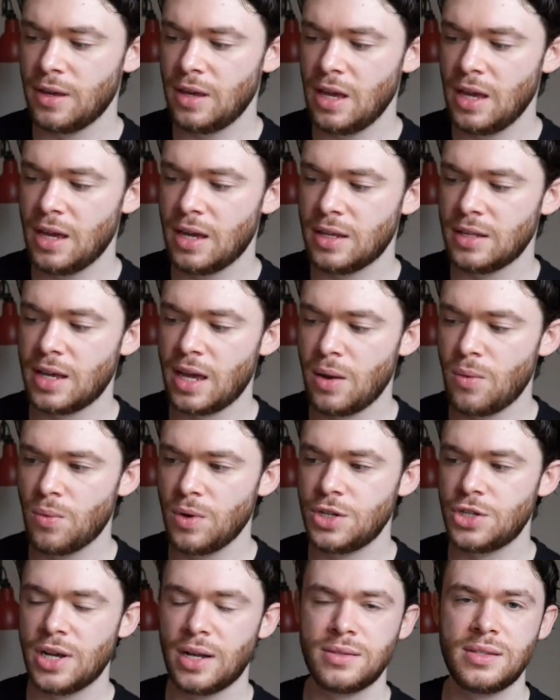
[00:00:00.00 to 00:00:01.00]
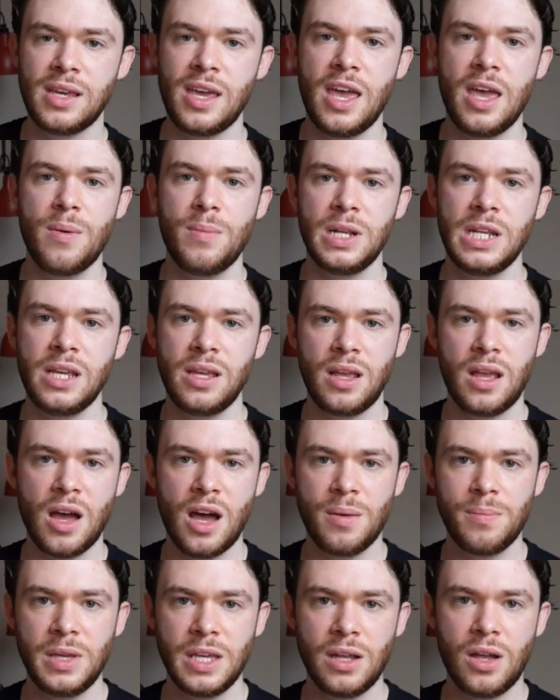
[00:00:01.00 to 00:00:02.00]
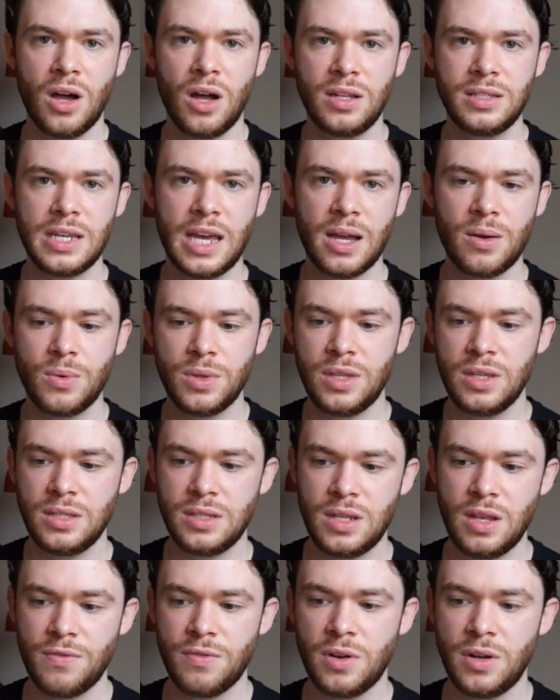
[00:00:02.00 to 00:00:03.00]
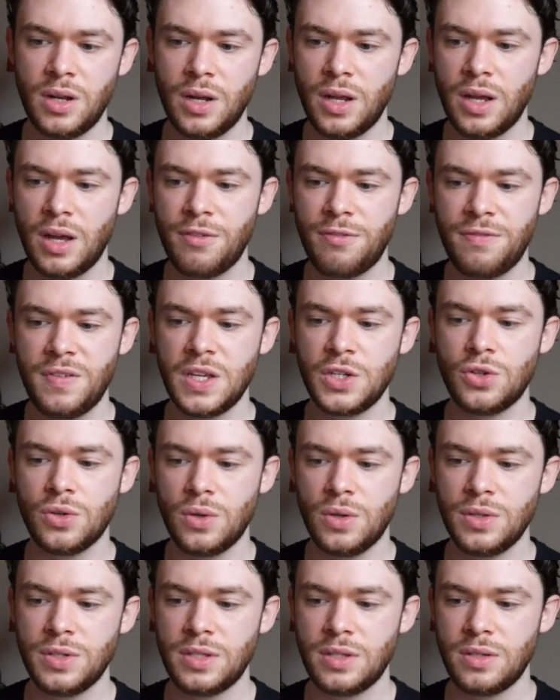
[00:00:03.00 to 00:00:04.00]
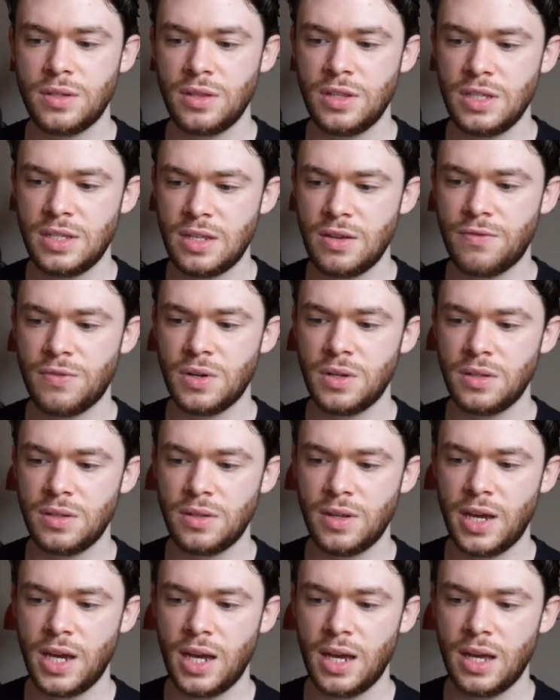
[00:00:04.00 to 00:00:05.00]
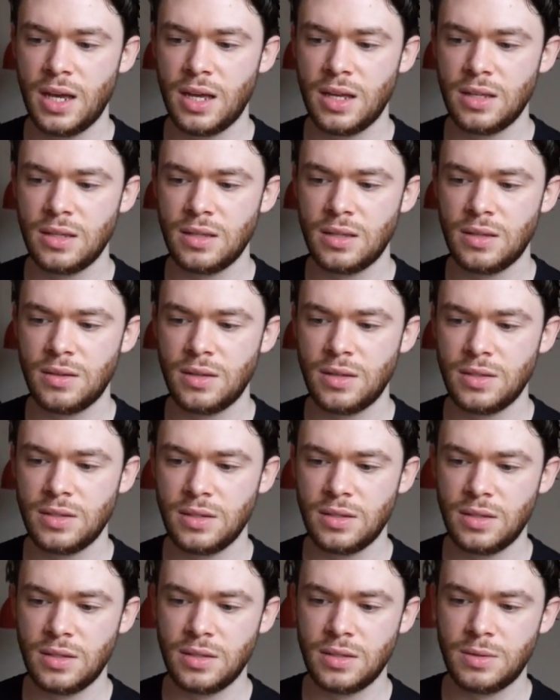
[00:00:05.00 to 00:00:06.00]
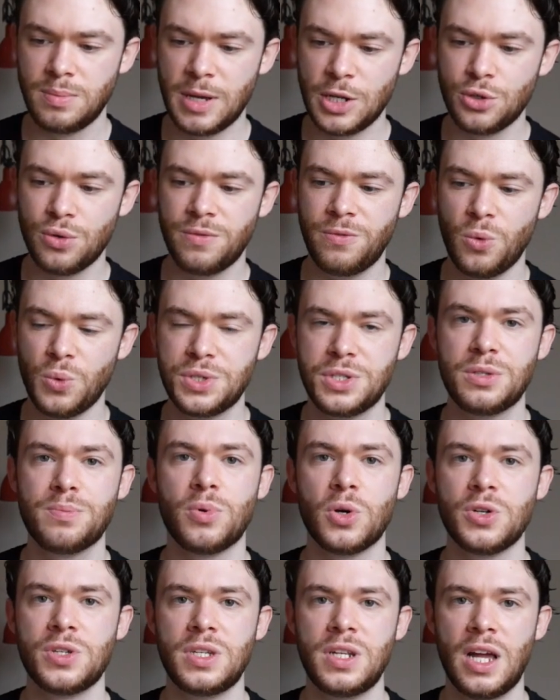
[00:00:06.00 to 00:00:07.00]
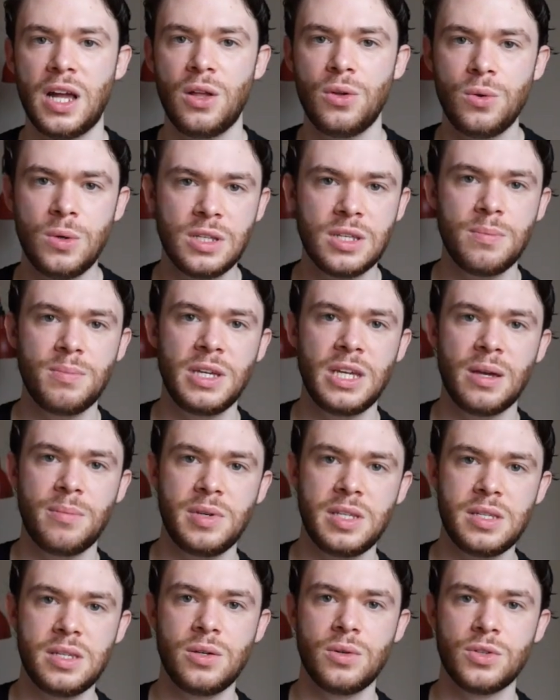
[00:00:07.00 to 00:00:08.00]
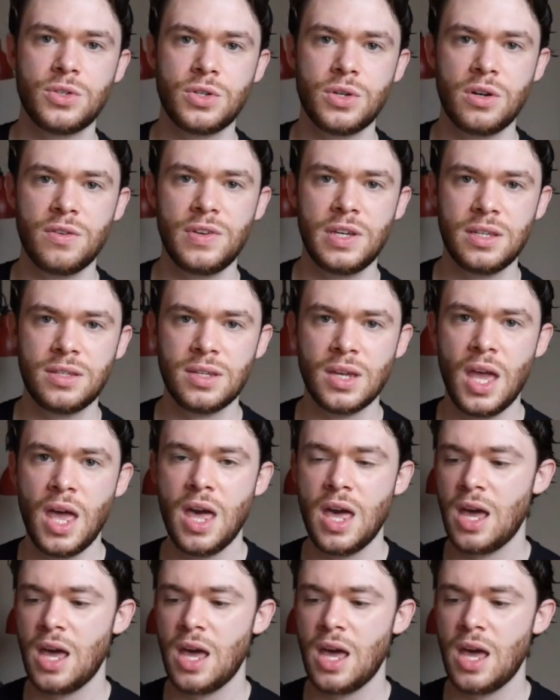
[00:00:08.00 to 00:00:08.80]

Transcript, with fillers: And I'd reach out to him, and he had gotten me in contact with these different officials, these different uh, special forces personnel who end up becoming Secret Service